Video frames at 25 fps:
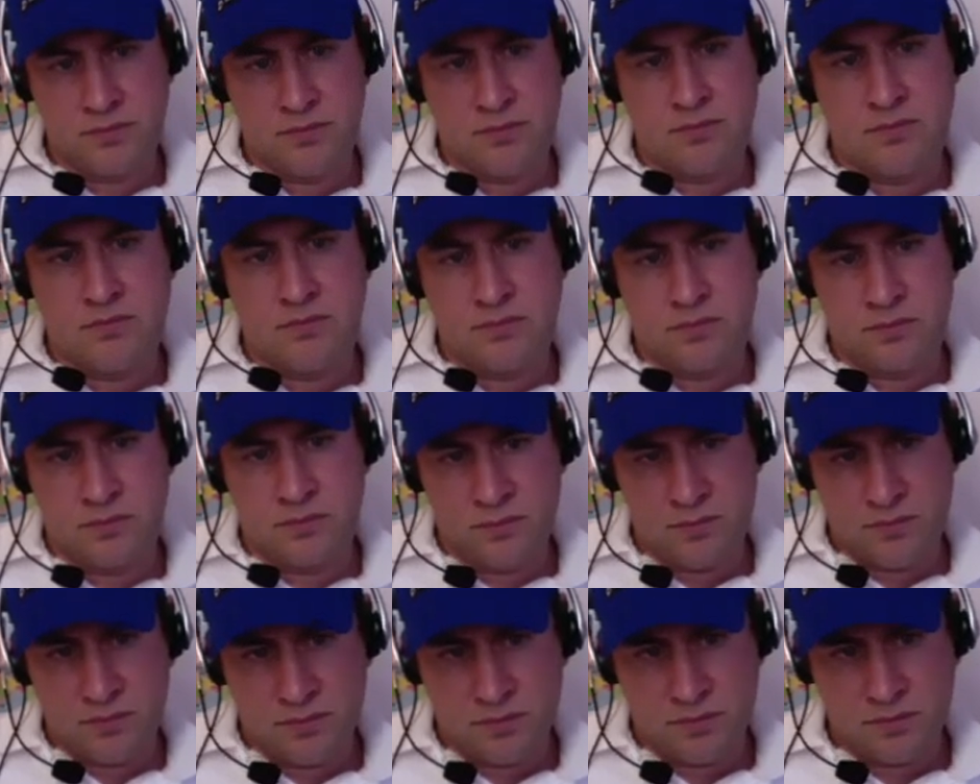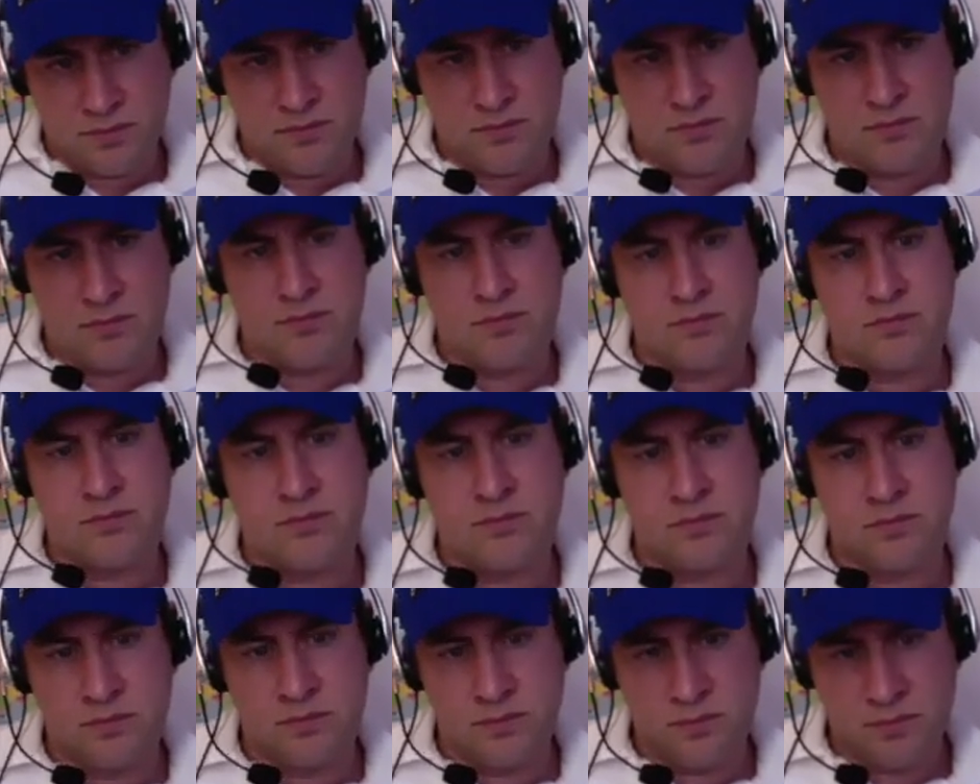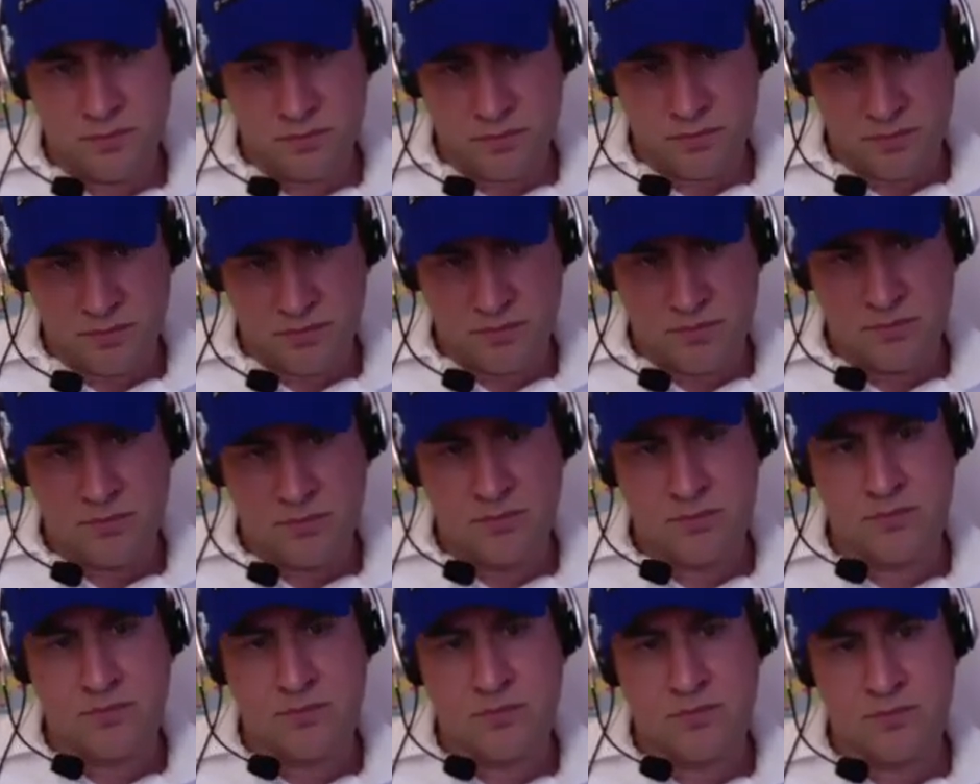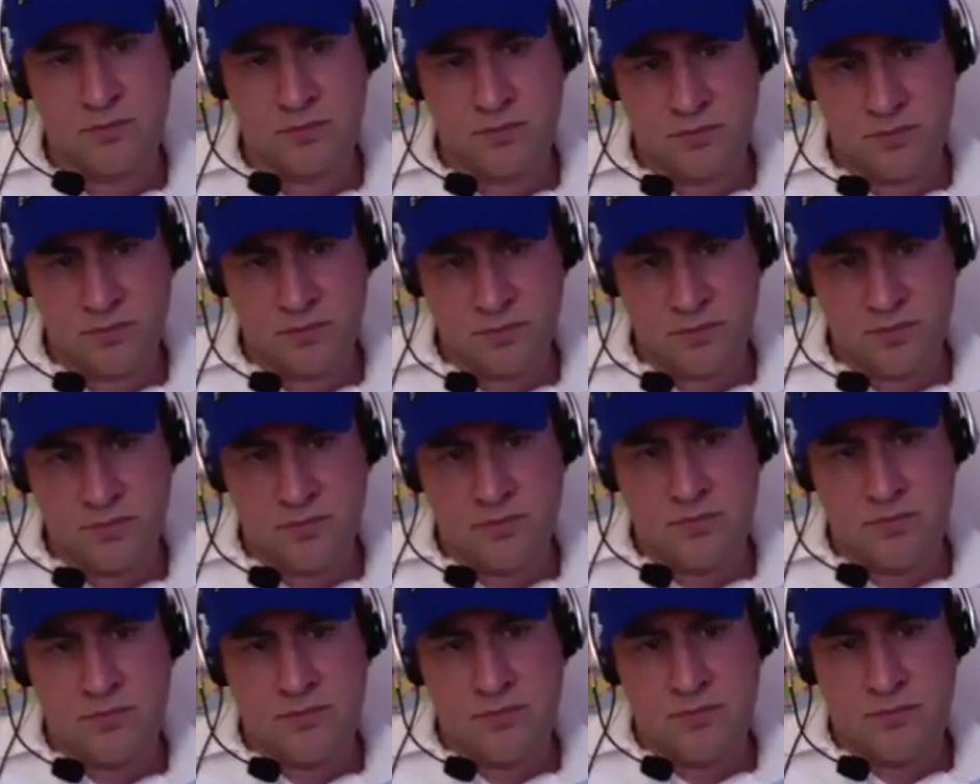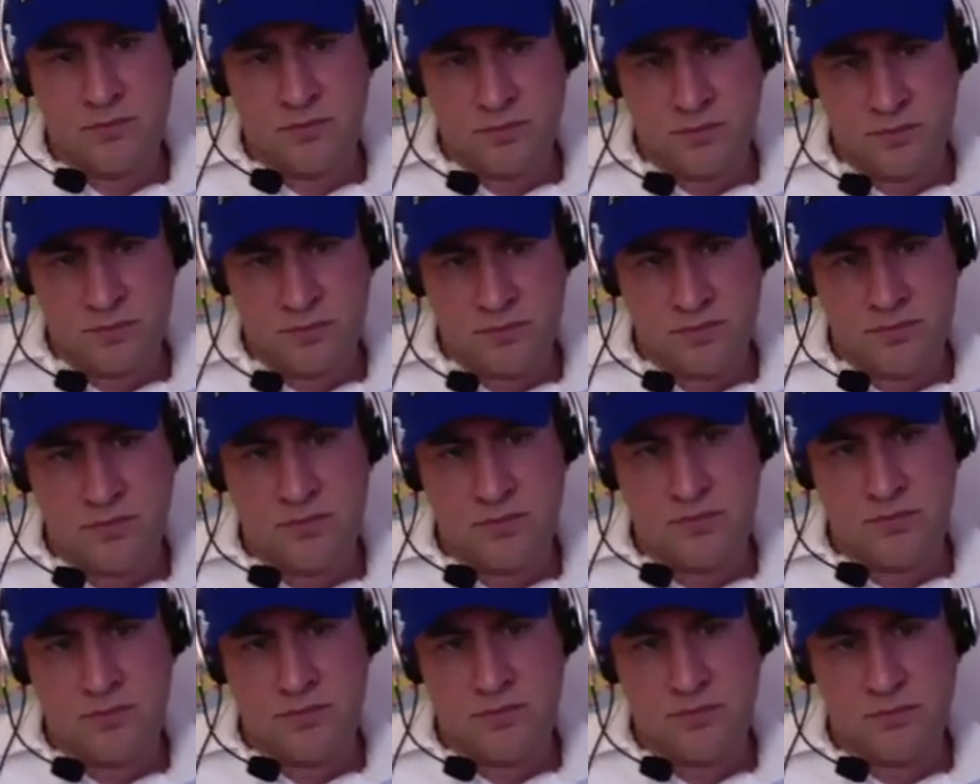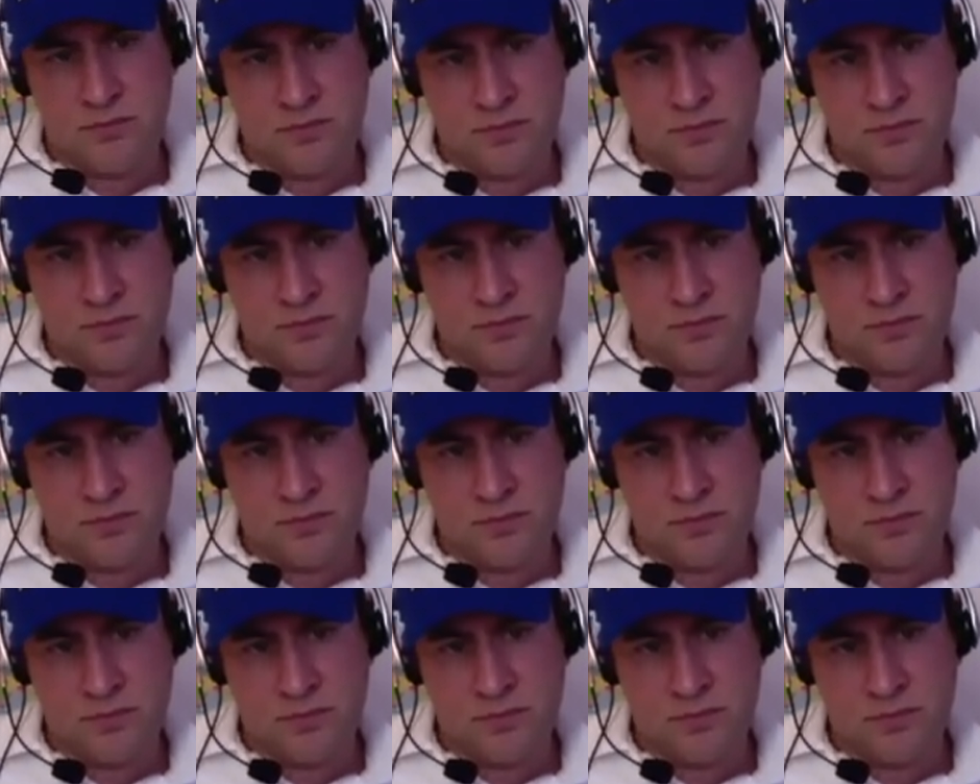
(not speaking)